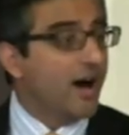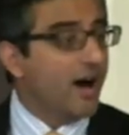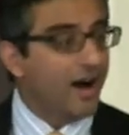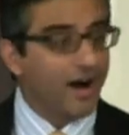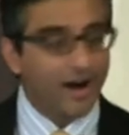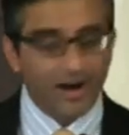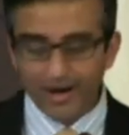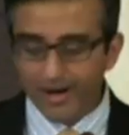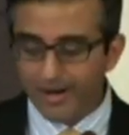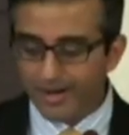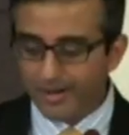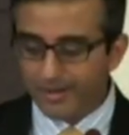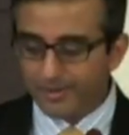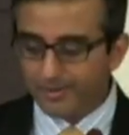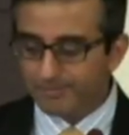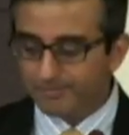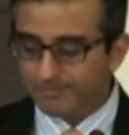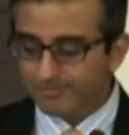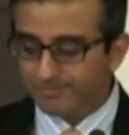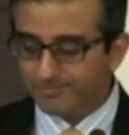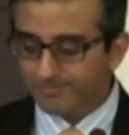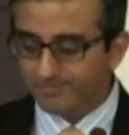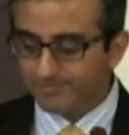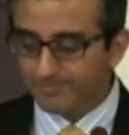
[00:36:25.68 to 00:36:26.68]

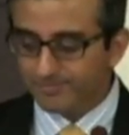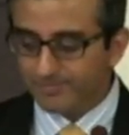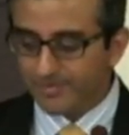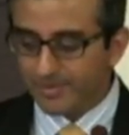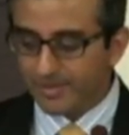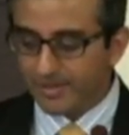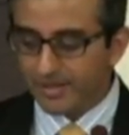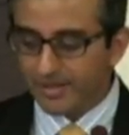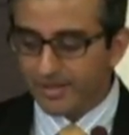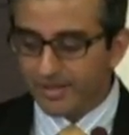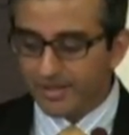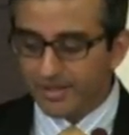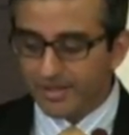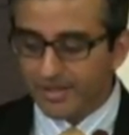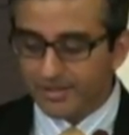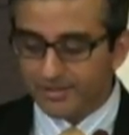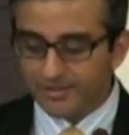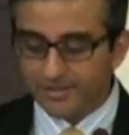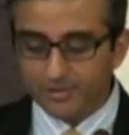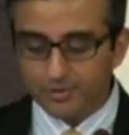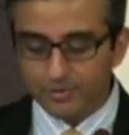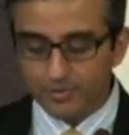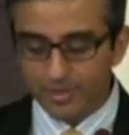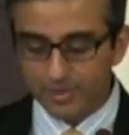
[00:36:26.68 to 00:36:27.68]
Um,
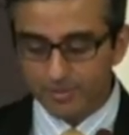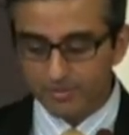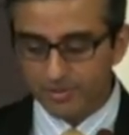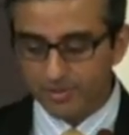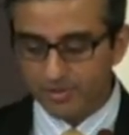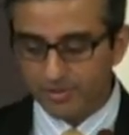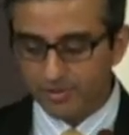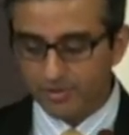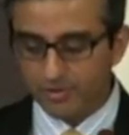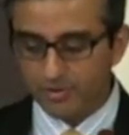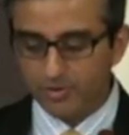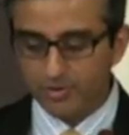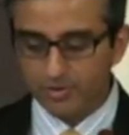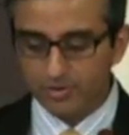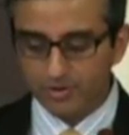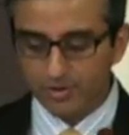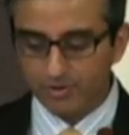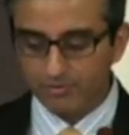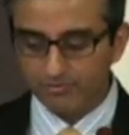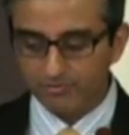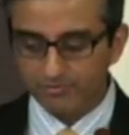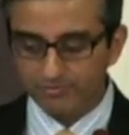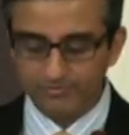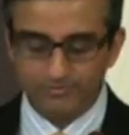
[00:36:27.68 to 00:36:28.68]
this one I'm going to
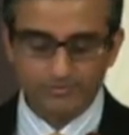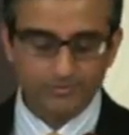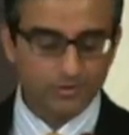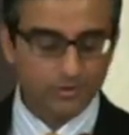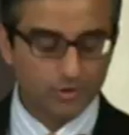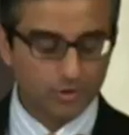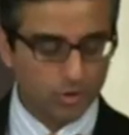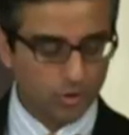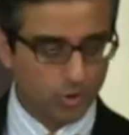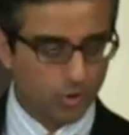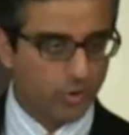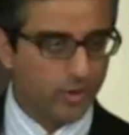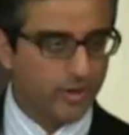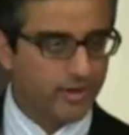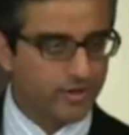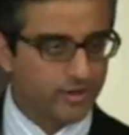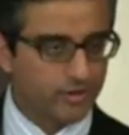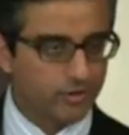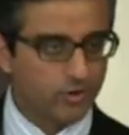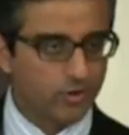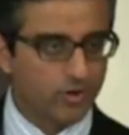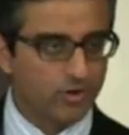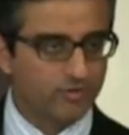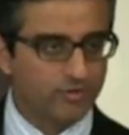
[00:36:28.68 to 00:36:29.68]
go
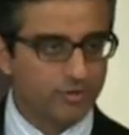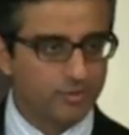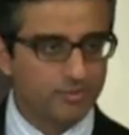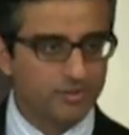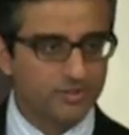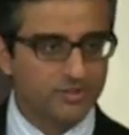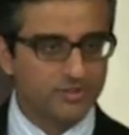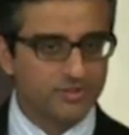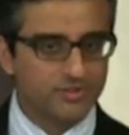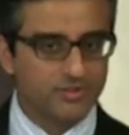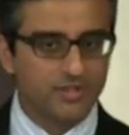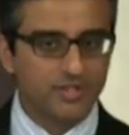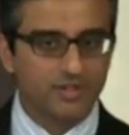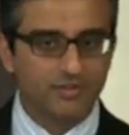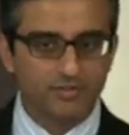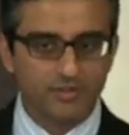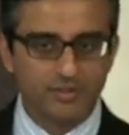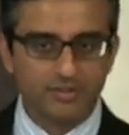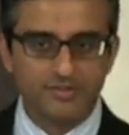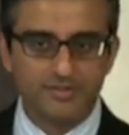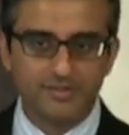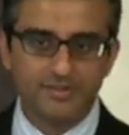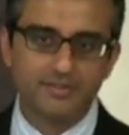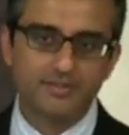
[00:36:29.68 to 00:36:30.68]
quicker over, but just to give
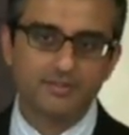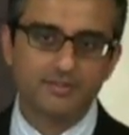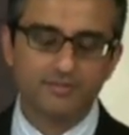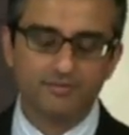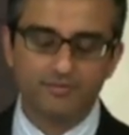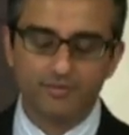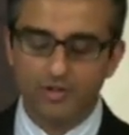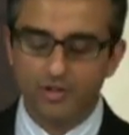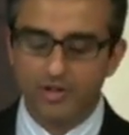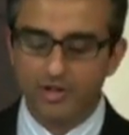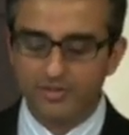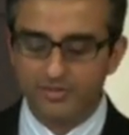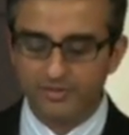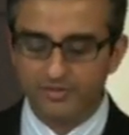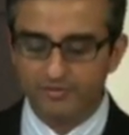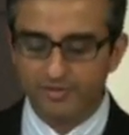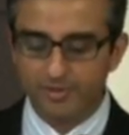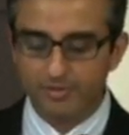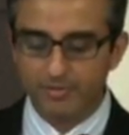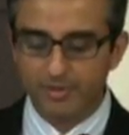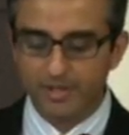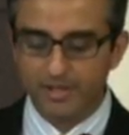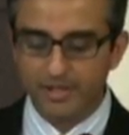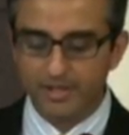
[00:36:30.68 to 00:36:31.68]
you a sense of the
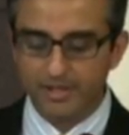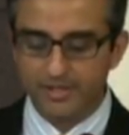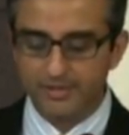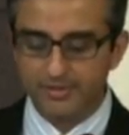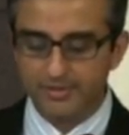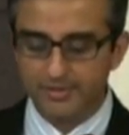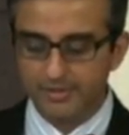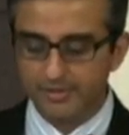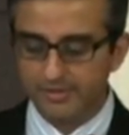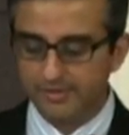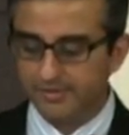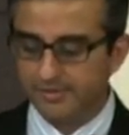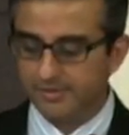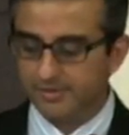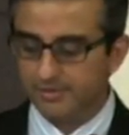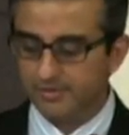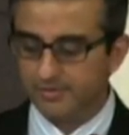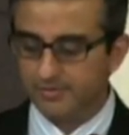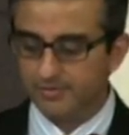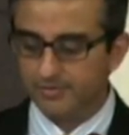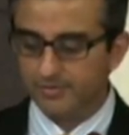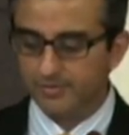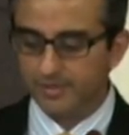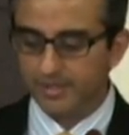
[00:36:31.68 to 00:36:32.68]
philosophy behind this,
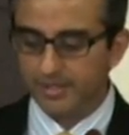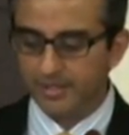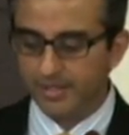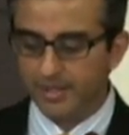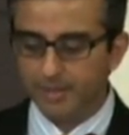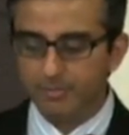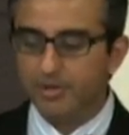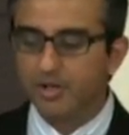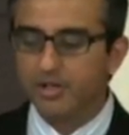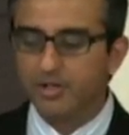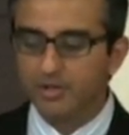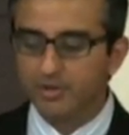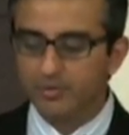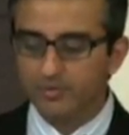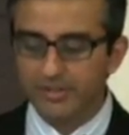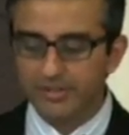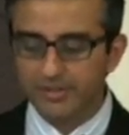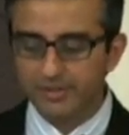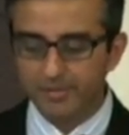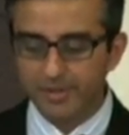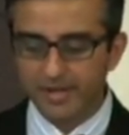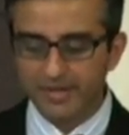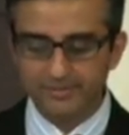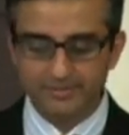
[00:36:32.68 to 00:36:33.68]
right? I'm not going to read
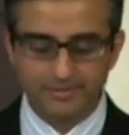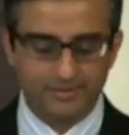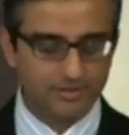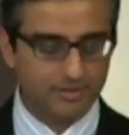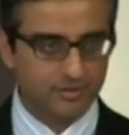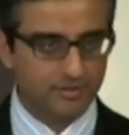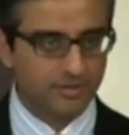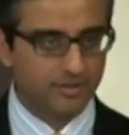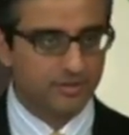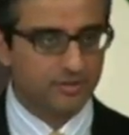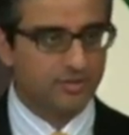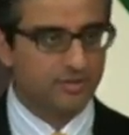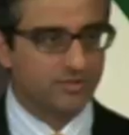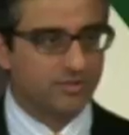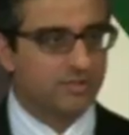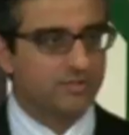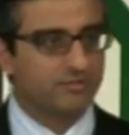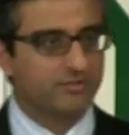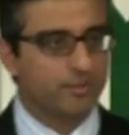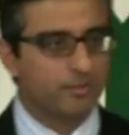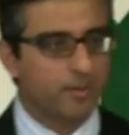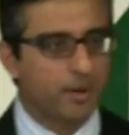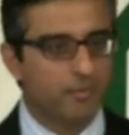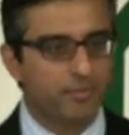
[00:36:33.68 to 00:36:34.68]
the passages, I'll just
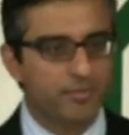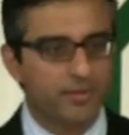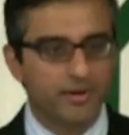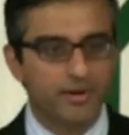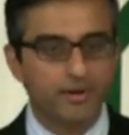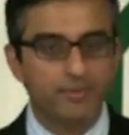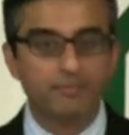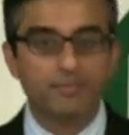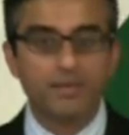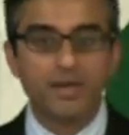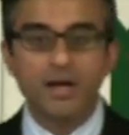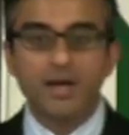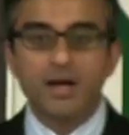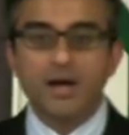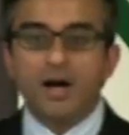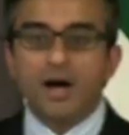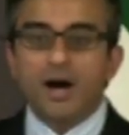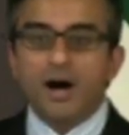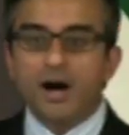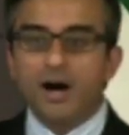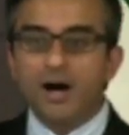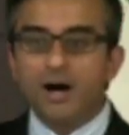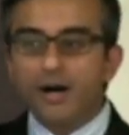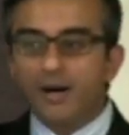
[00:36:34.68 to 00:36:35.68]
leave them up there.
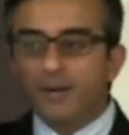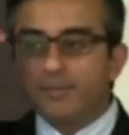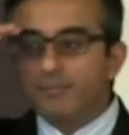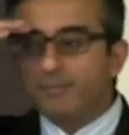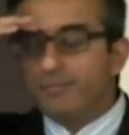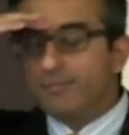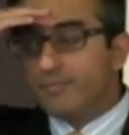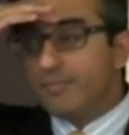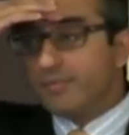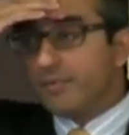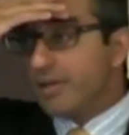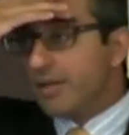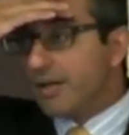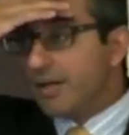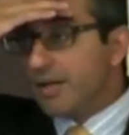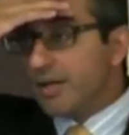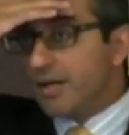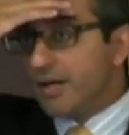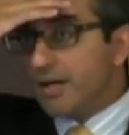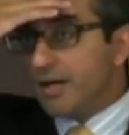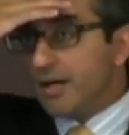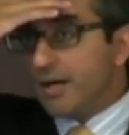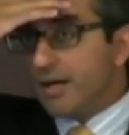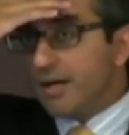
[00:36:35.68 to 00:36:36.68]

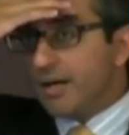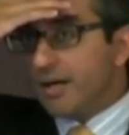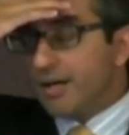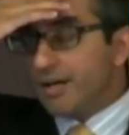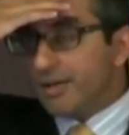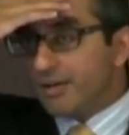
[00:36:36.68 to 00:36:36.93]
Um,